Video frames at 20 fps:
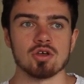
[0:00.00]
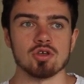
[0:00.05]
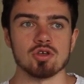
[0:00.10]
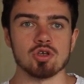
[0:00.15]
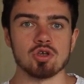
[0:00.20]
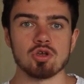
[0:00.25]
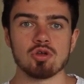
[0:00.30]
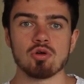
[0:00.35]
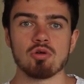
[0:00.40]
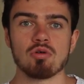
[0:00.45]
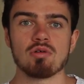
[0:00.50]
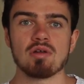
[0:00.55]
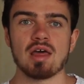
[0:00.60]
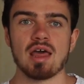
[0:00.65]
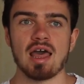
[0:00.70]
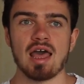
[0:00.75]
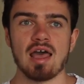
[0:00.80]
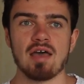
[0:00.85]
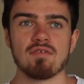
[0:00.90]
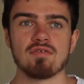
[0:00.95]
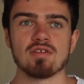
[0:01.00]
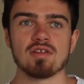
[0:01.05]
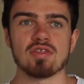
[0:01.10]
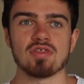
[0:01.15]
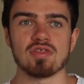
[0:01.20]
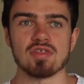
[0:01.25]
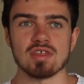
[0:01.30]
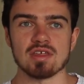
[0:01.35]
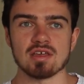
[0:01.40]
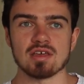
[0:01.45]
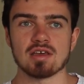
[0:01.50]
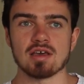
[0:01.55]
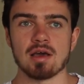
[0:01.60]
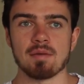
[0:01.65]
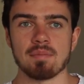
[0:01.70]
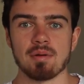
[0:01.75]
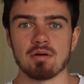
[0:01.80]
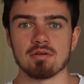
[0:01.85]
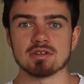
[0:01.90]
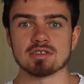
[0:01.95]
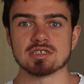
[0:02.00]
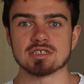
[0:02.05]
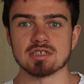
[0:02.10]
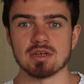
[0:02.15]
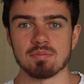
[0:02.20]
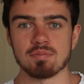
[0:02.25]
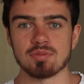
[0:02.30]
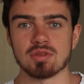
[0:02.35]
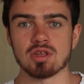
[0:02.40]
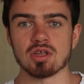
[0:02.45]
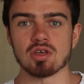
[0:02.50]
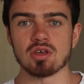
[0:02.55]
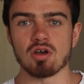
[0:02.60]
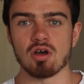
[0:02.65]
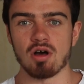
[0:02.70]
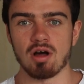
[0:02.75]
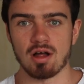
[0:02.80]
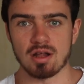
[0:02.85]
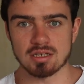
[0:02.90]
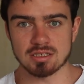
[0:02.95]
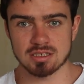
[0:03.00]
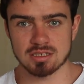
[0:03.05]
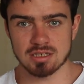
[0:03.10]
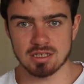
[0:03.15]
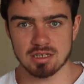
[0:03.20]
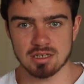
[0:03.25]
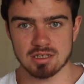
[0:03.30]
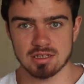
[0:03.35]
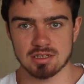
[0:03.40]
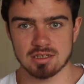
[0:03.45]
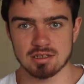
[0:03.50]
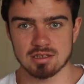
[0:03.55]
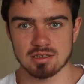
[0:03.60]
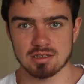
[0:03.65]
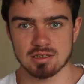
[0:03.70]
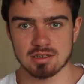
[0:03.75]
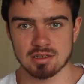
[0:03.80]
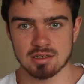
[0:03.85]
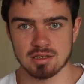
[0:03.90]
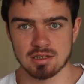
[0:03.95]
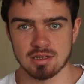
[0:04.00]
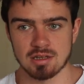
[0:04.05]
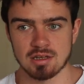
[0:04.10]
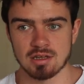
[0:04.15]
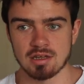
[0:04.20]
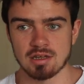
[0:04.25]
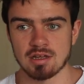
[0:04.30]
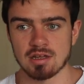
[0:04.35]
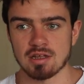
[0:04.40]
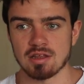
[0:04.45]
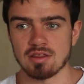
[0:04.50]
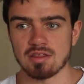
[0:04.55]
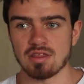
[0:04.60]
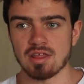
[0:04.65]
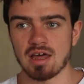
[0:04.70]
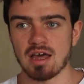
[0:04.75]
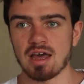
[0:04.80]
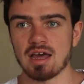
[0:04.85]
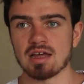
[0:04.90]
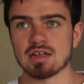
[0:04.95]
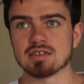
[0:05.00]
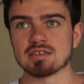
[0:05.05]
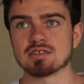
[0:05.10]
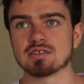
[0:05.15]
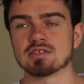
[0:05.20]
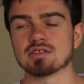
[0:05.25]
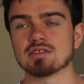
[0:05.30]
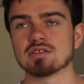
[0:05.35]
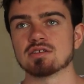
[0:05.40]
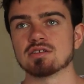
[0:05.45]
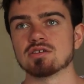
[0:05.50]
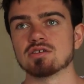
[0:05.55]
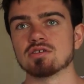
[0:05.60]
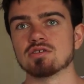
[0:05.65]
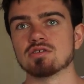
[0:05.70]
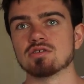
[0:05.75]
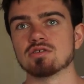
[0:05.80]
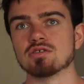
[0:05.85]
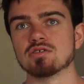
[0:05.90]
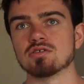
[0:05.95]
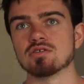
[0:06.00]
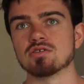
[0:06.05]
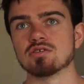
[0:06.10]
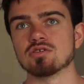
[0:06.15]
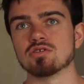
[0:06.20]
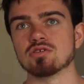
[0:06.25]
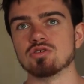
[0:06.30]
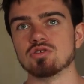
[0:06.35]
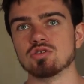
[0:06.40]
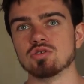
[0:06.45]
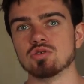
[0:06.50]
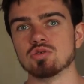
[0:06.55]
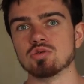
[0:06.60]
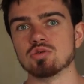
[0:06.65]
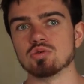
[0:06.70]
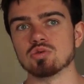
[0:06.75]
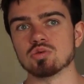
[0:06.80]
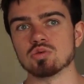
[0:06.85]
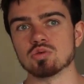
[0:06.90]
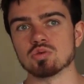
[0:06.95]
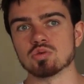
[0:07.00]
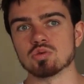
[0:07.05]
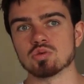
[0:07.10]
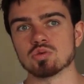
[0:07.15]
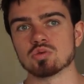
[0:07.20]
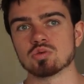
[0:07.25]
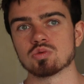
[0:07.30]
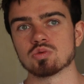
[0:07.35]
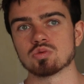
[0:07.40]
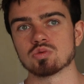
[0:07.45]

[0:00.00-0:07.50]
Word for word: you don't have to think about something constantly that you